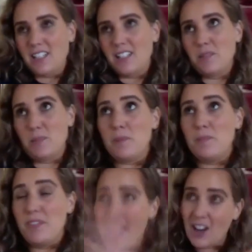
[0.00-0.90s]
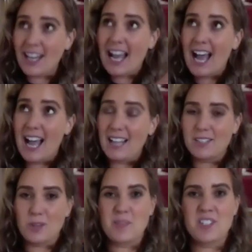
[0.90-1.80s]
but then I had,
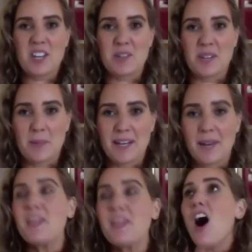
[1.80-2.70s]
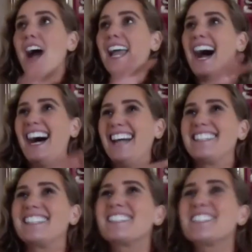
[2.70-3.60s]
sorry, I'm stuttering a bit now, I had
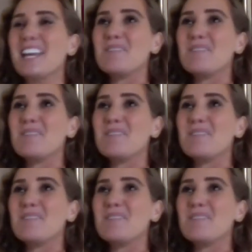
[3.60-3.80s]
the same